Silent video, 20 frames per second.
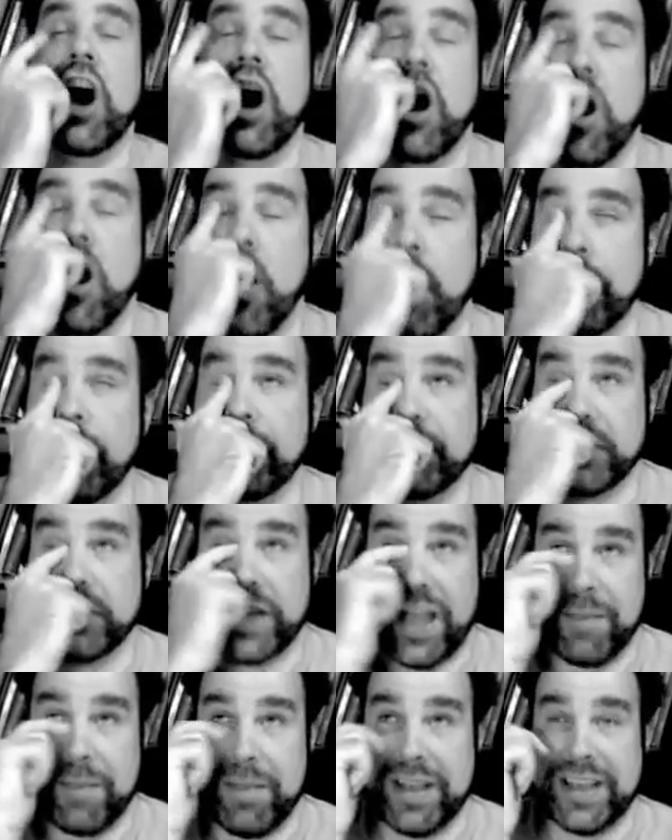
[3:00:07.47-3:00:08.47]
Hopefully,
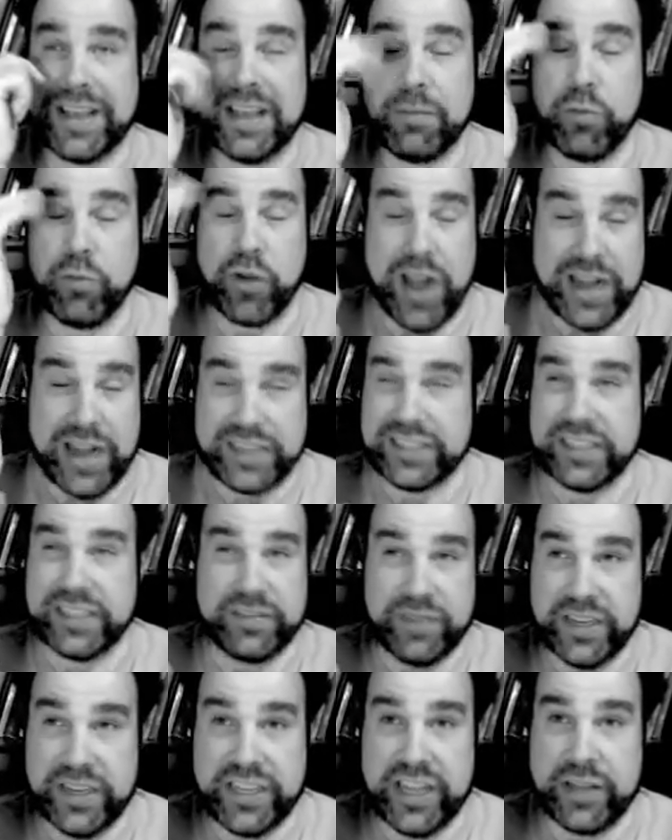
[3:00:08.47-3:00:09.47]
I'm making more edited
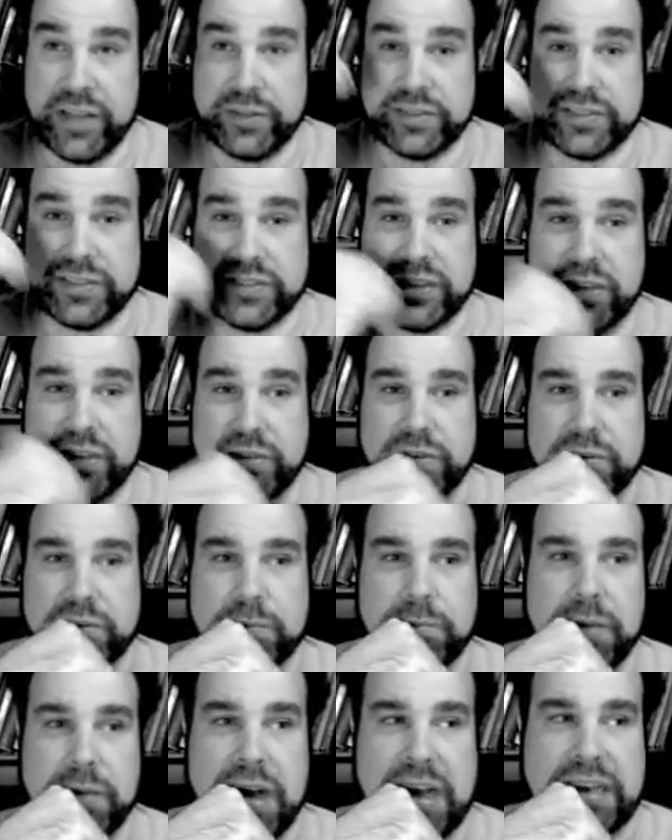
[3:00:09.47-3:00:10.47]
videos soon,
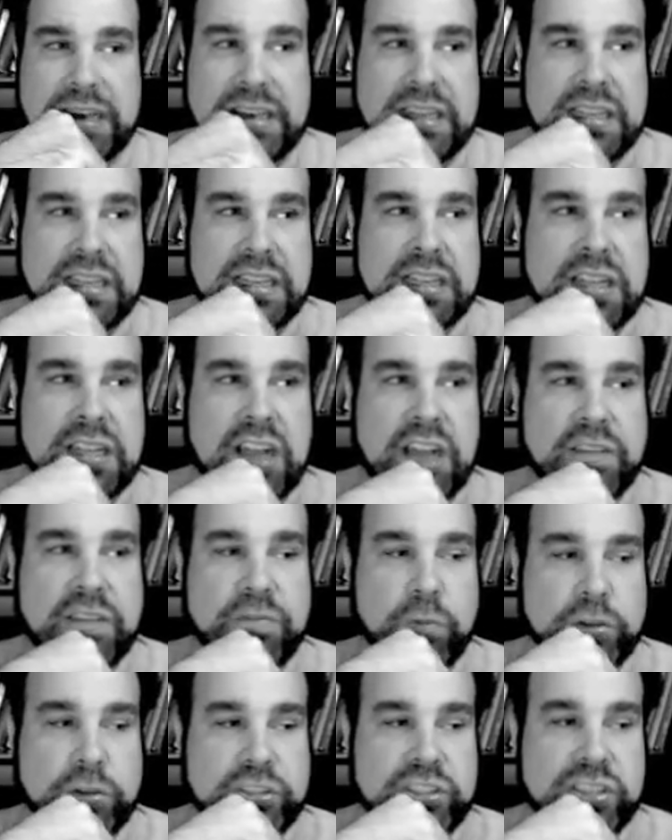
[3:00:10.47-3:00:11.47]
but
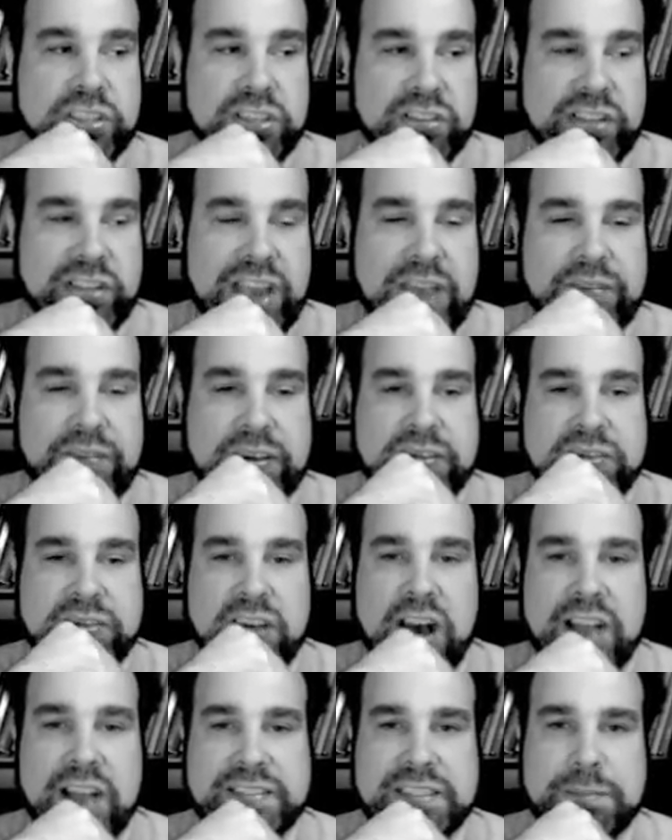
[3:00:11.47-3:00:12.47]
unfortunately i've
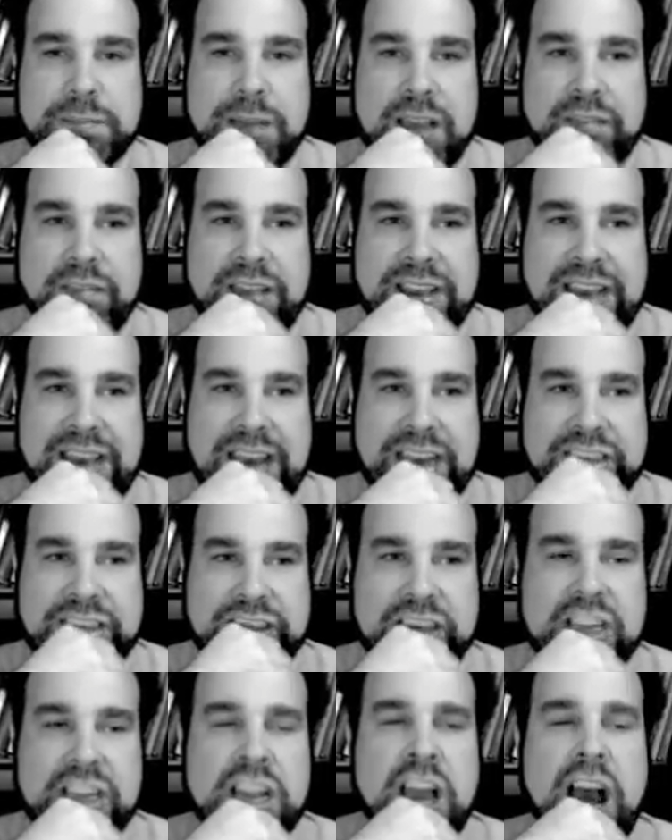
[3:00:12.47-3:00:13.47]
exhausted my
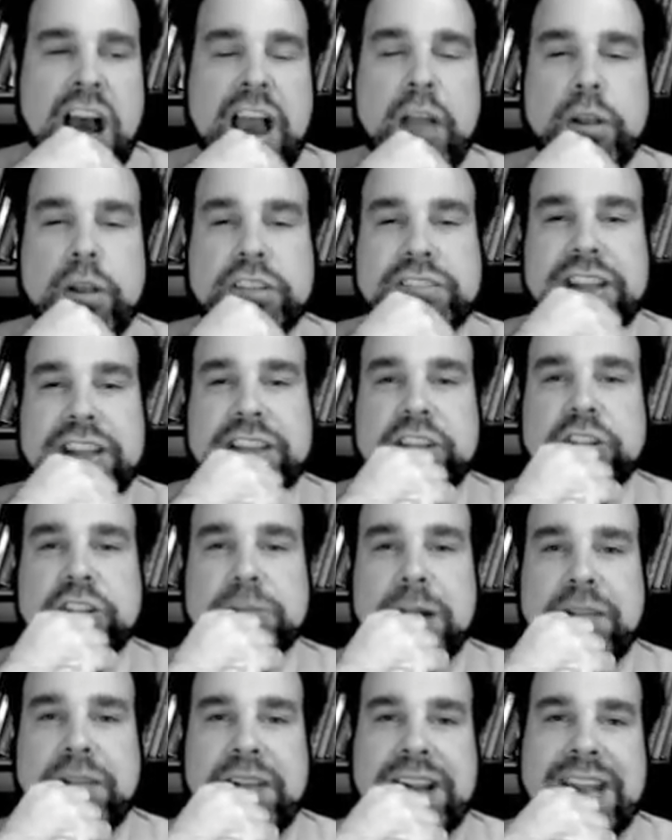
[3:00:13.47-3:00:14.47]
vacation i always like use
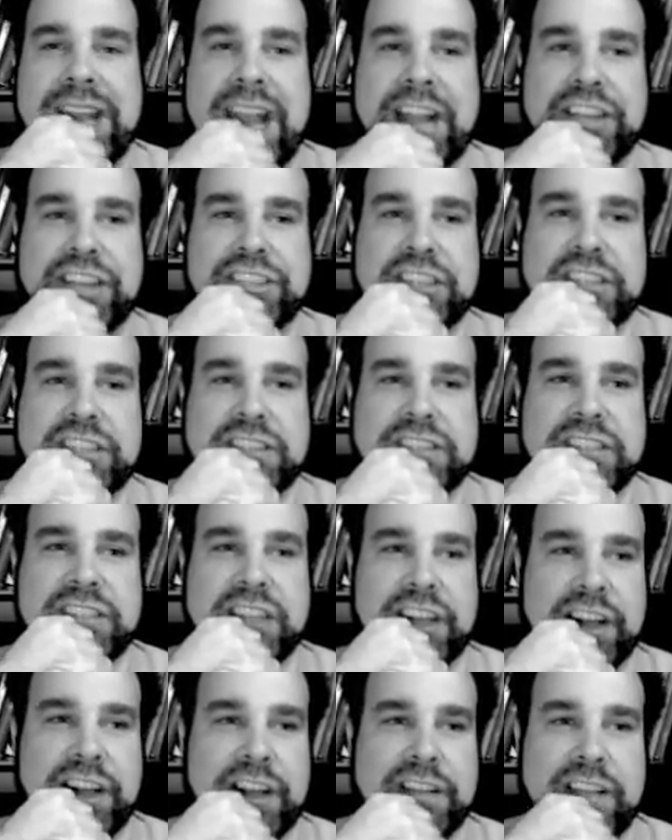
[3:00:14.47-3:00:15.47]
my vacation
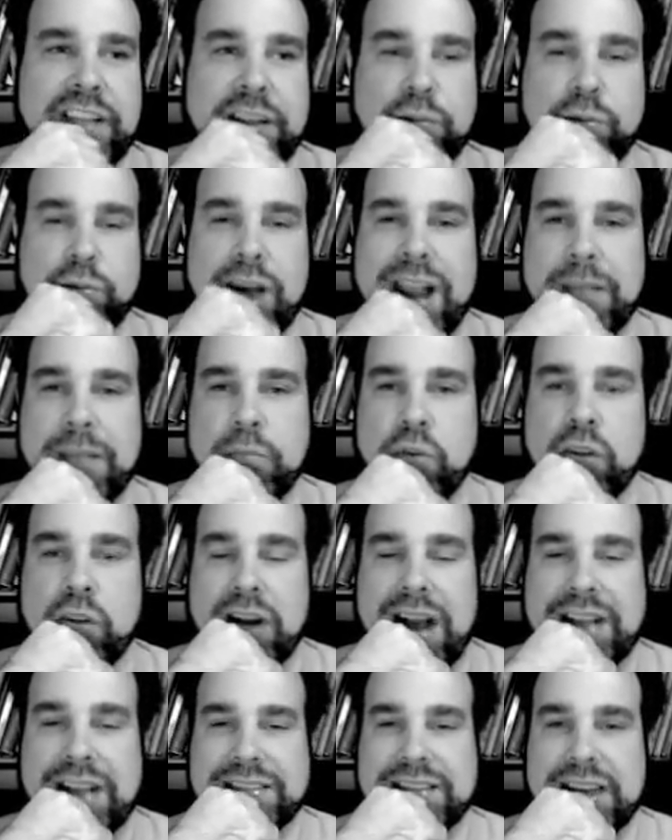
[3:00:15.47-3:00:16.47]
to like write more
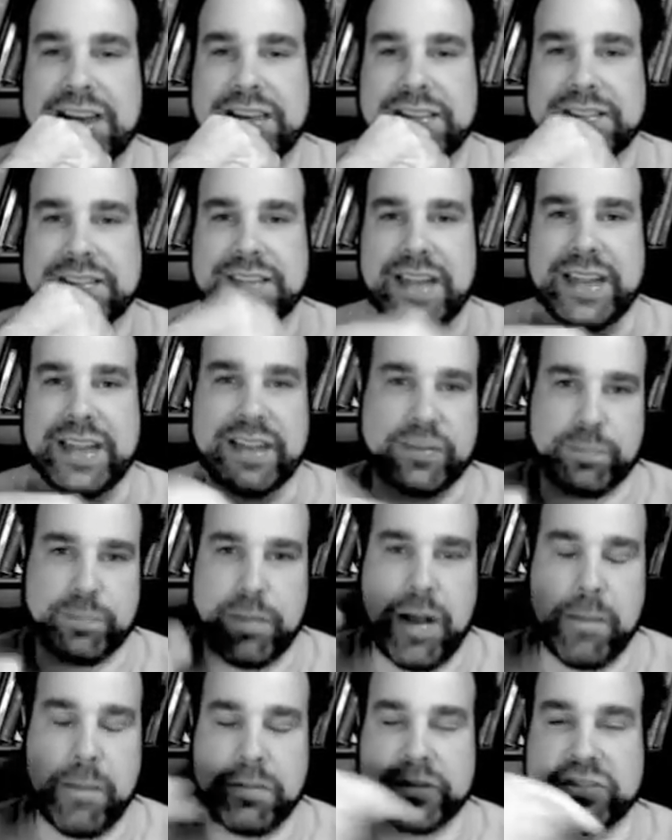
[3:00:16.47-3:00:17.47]
essays that i can
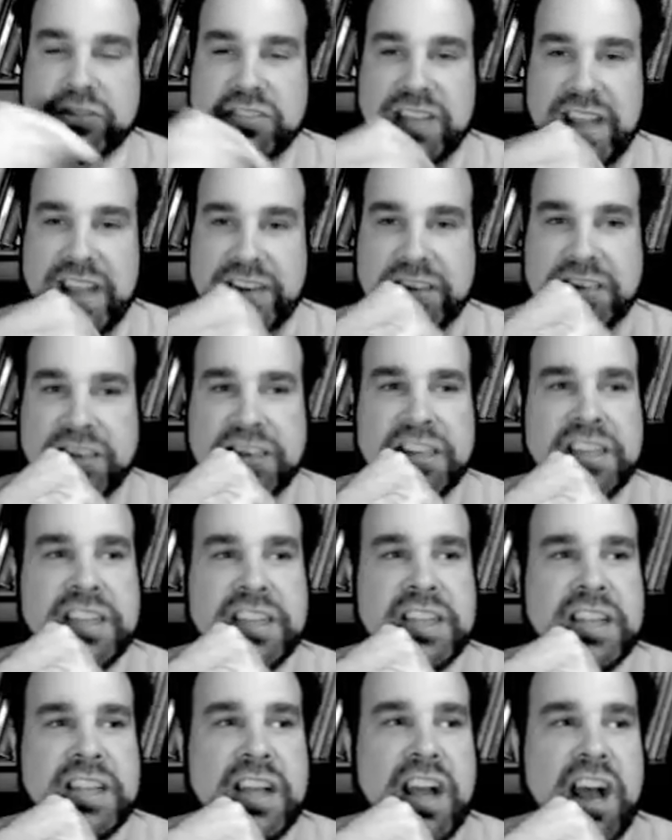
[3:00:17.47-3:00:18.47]
publish later
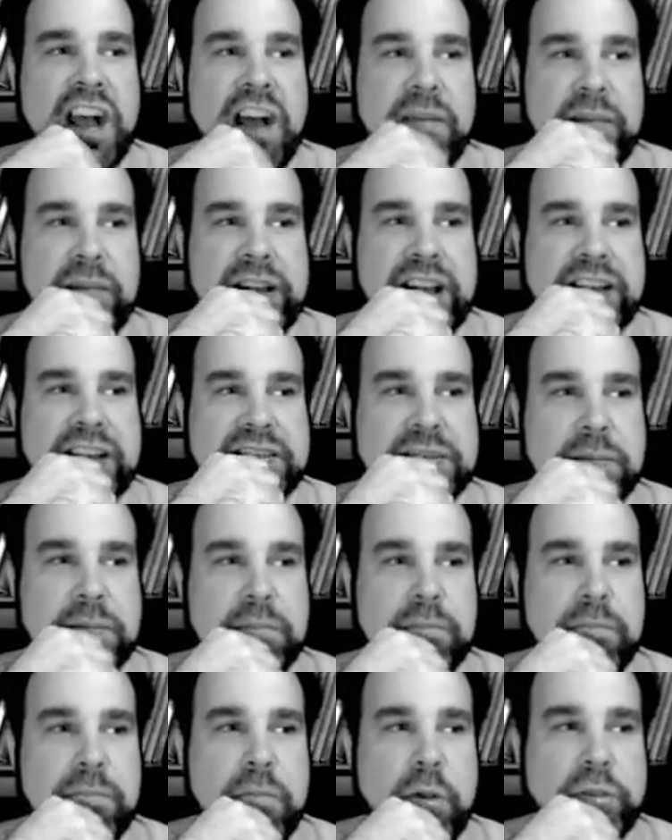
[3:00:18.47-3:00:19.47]
uh, because
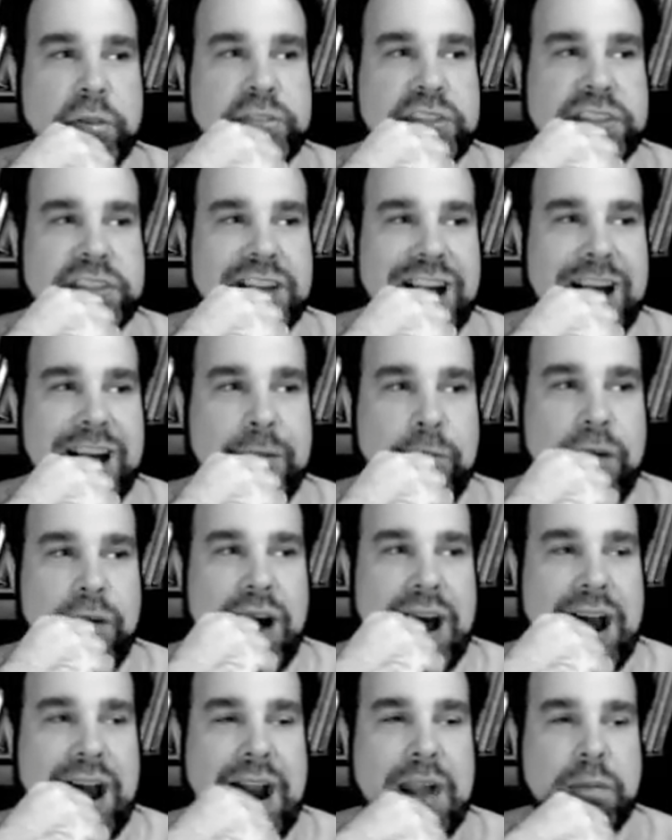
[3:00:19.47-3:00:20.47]
most of the time
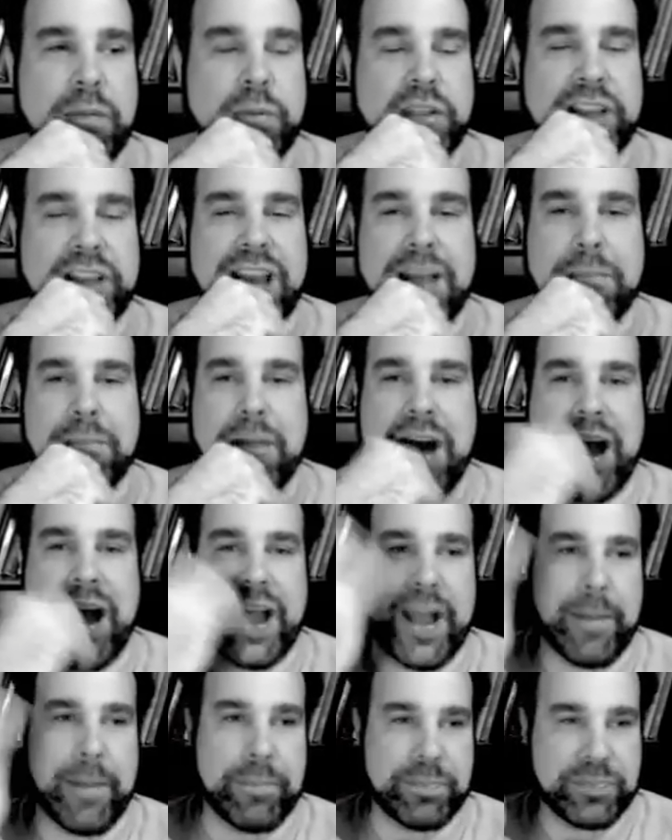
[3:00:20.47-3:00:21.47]
i really get my
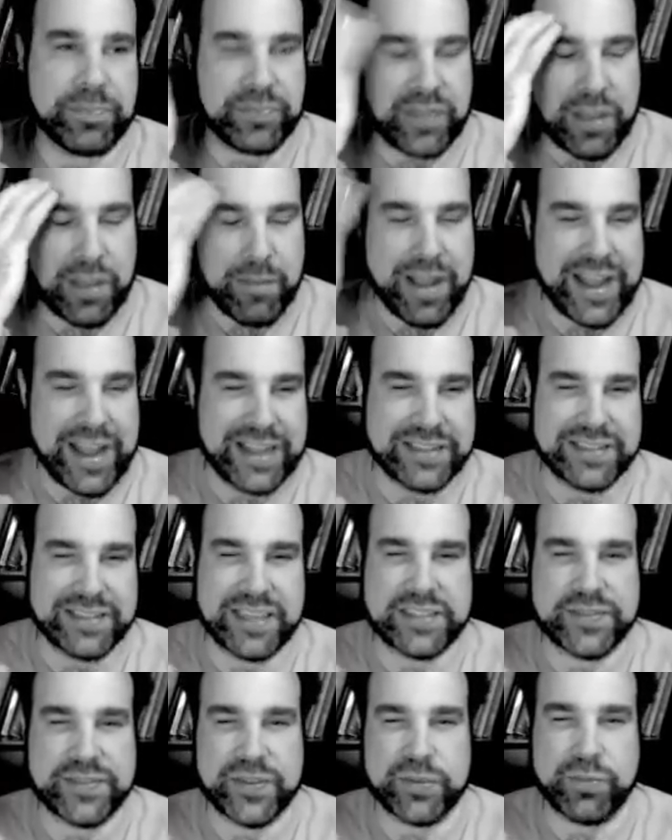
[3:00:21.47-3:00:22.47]
um, my
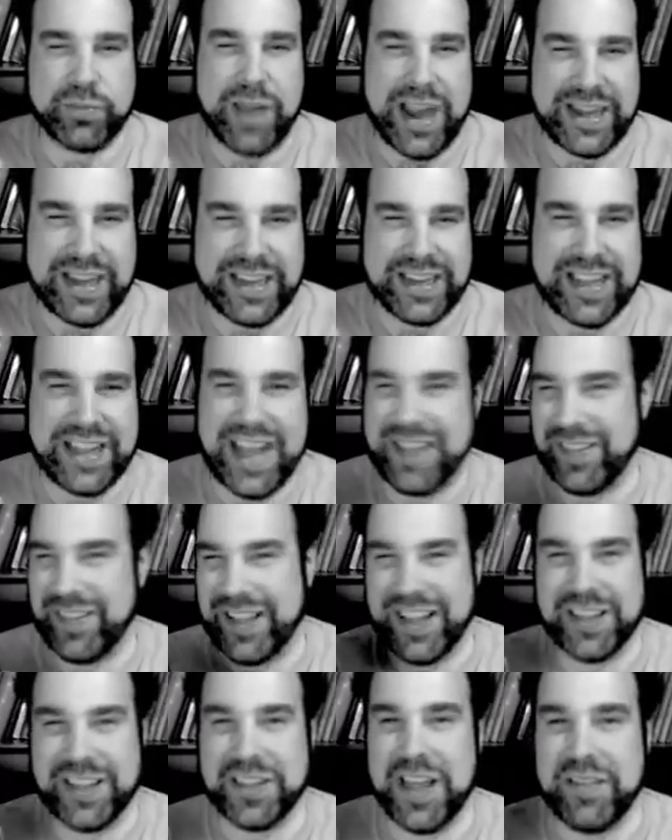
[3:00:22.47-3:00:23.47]
insights for writing at
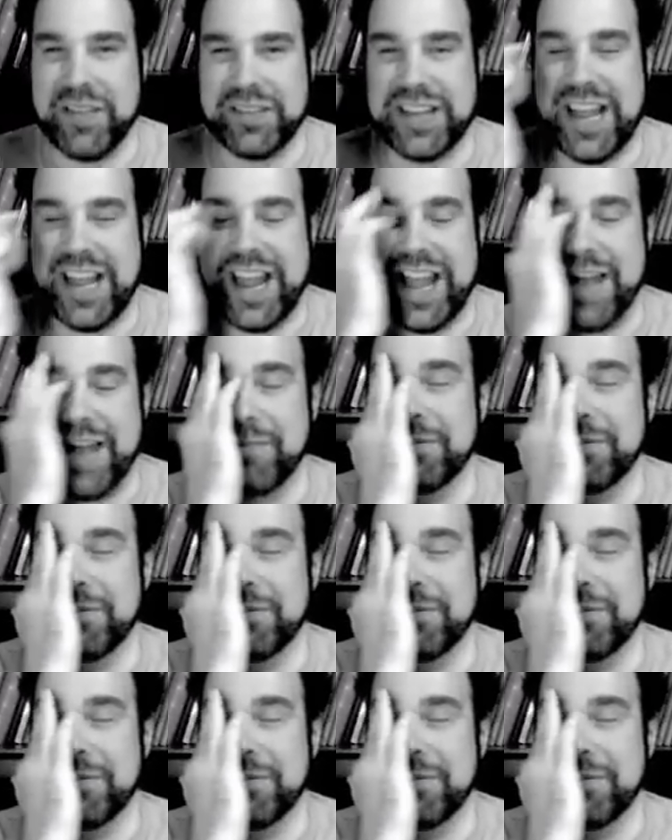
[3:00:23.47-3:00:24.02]
like 11 a.m.,